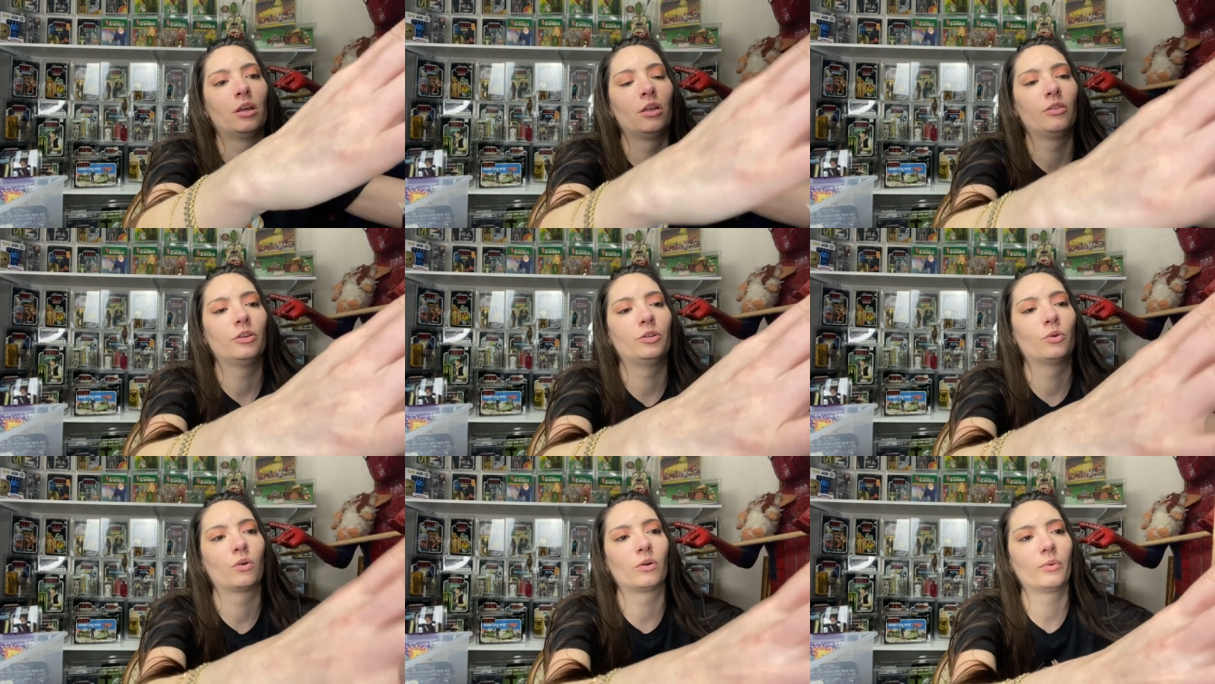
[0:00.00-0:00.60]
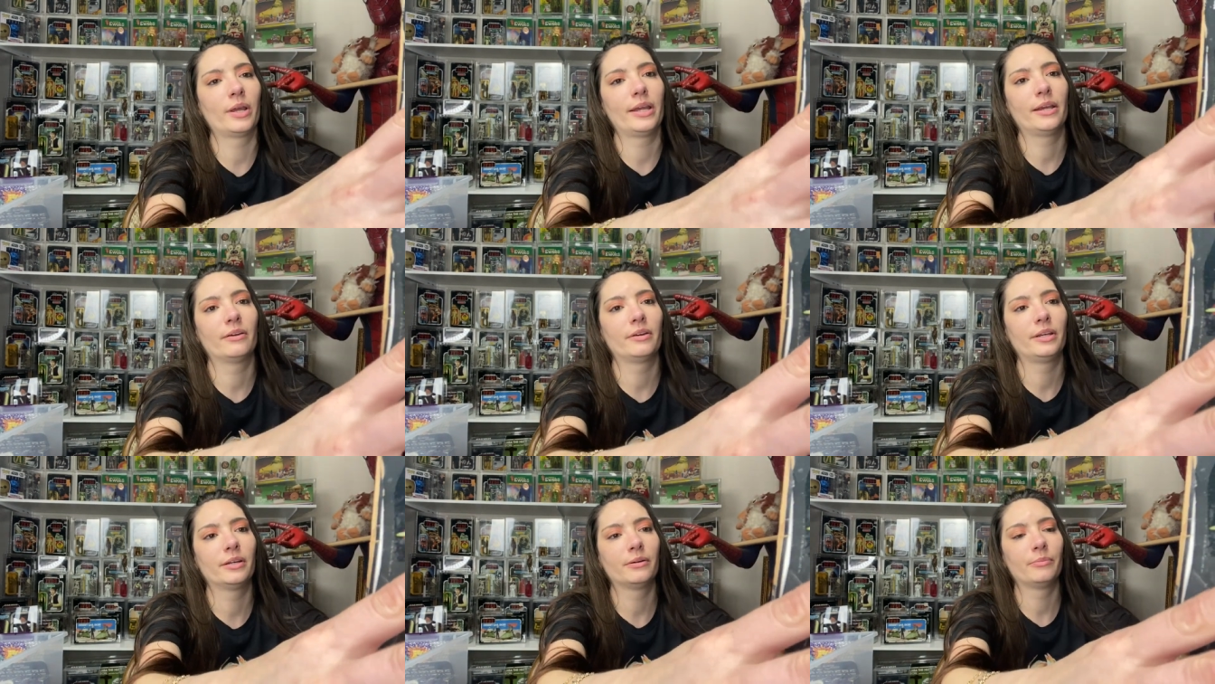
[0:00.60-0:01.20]
the doorway
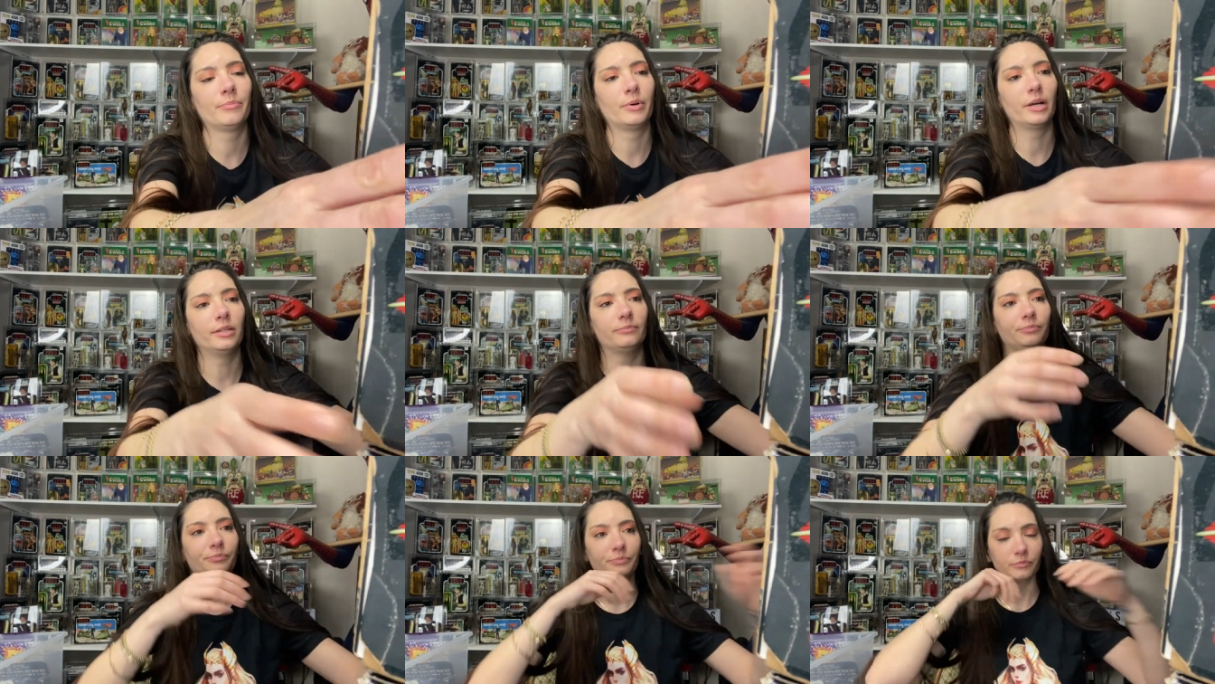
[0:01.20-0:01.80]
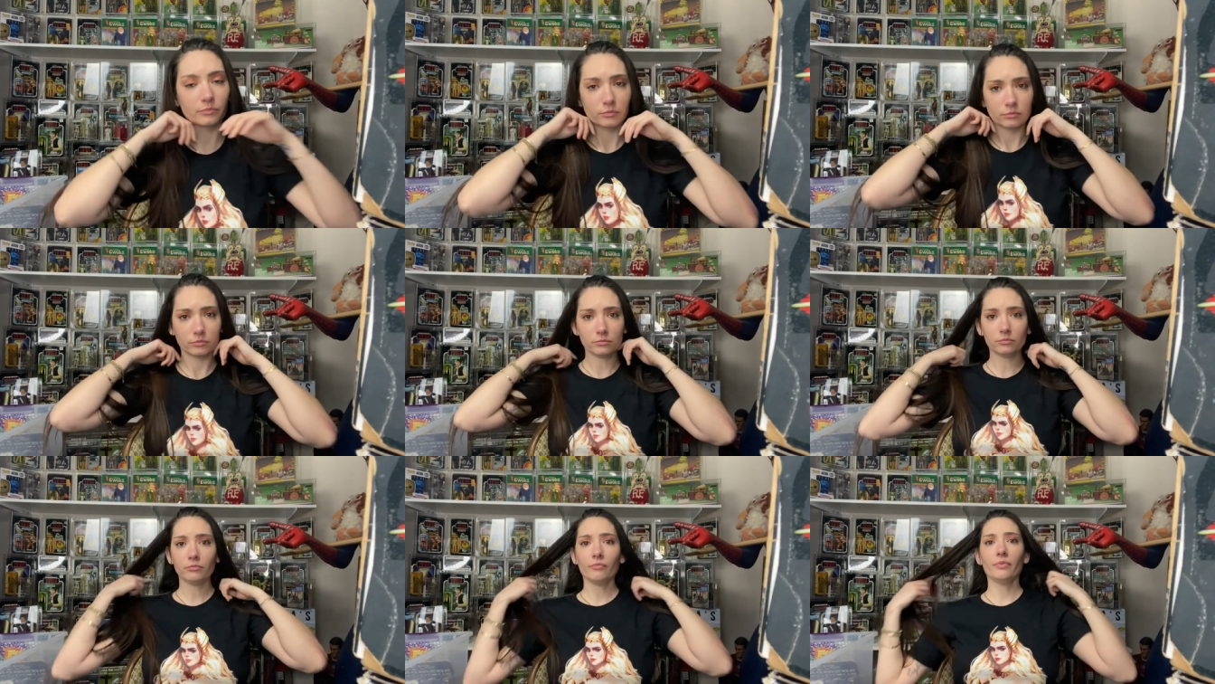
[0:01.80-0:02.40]
area, but
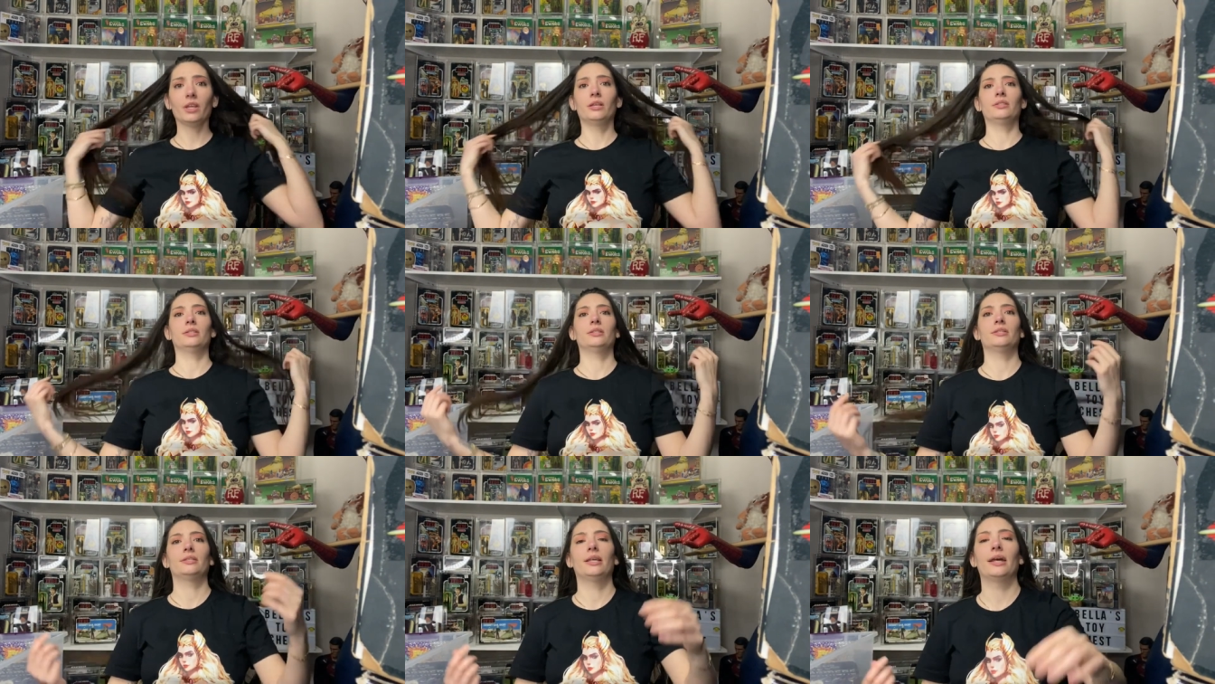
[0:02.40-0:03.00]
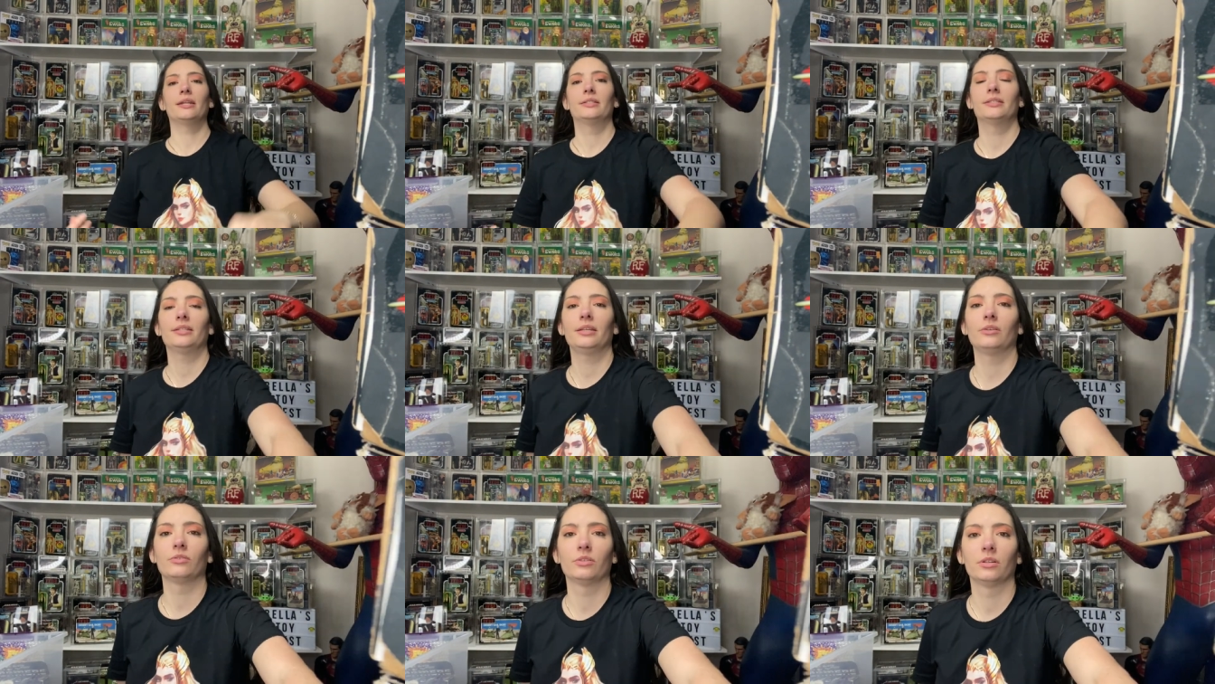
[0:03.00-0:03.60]
since that is
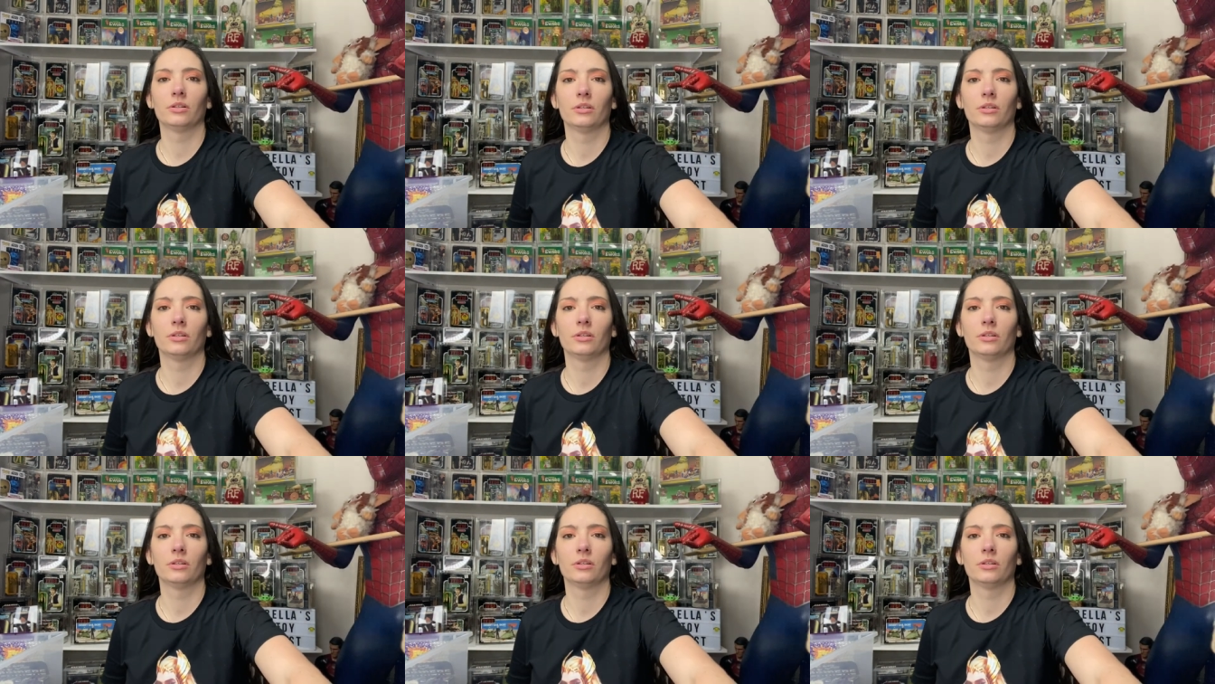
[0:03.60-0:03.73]
sealed,